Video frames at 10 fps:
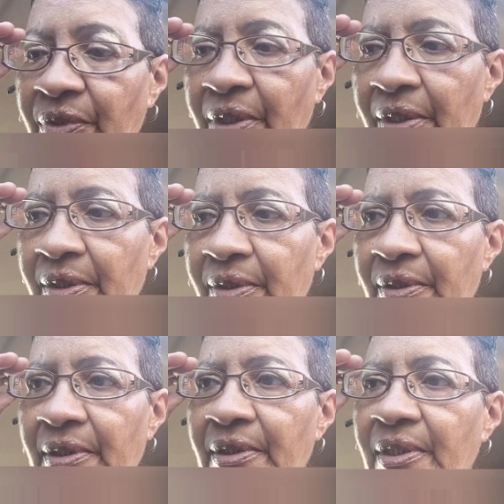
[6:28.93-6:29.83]
Okay,
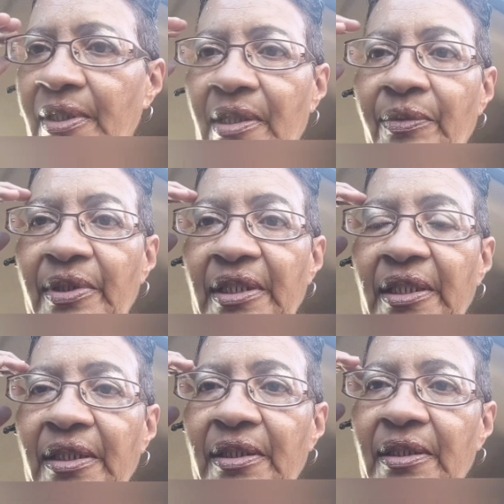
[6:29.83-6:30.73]
and then I would
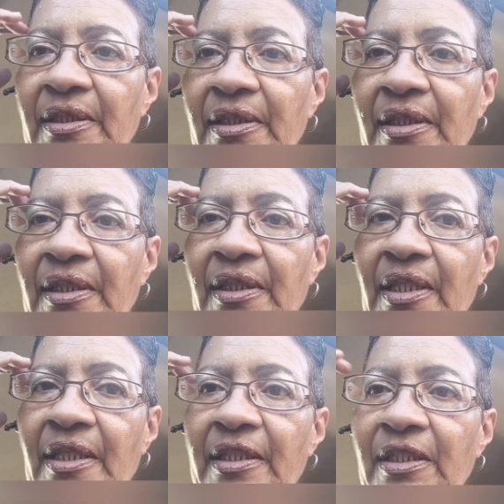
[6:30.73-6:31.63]
need, I